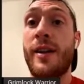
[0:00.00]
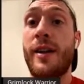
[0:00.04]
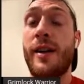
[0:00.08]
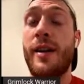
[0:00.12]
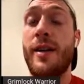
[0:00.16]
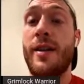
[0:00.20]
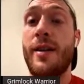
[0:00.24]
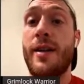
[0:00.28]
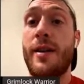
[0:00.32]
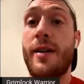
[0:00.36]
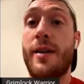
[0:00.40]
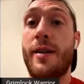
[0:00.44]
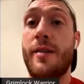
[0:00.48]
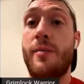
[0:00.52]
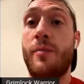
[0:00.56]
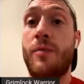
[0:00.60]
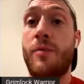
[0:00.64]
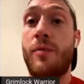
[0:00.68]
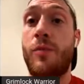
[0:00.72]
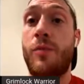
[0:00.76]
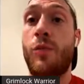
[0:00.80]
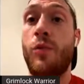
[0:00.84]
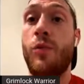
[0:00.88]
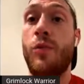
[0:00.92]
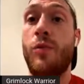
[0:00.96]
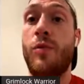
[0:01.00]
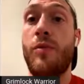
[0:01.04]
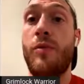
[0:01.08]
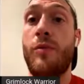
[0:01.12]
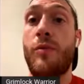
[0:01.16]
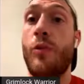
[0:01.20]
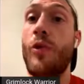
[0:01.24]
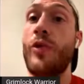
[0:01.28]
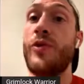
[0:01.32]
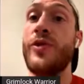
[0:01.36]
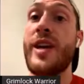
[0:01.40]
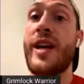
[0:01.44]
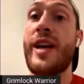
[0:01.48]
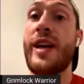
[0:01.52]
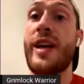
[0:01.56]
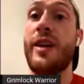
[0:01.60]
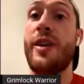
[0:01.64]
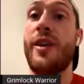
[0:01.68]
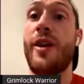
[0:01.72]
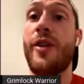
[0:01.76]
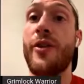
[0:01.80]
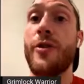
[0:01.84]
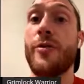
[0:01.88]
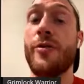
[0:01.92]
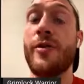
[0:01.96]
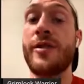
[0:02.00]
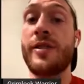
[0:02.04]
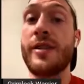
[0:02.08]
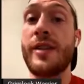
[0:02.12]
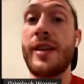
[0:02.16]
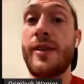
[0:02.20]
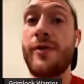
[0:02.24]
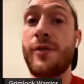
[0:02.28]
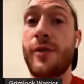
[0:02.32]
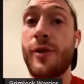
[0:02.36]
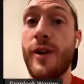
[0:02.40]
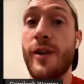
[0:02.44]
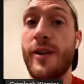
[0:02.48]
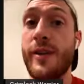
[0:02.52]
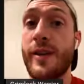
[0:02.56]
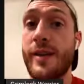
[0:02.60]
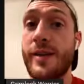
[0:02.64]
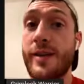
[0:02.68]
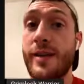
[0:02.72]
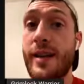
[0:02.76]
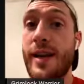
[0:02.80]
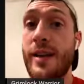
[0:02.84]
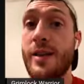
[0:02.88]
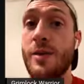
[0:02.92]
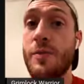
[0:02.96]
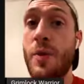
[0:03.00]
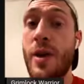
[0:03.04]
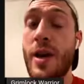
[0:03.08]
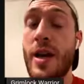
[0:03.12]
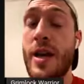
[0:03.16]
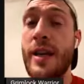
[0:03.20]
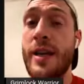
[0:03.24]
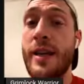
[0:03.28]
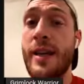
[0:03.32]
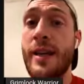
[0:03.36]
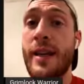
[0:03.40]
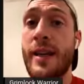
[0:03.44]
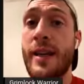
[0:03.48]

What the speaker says: we'll take another receiver at this next pick,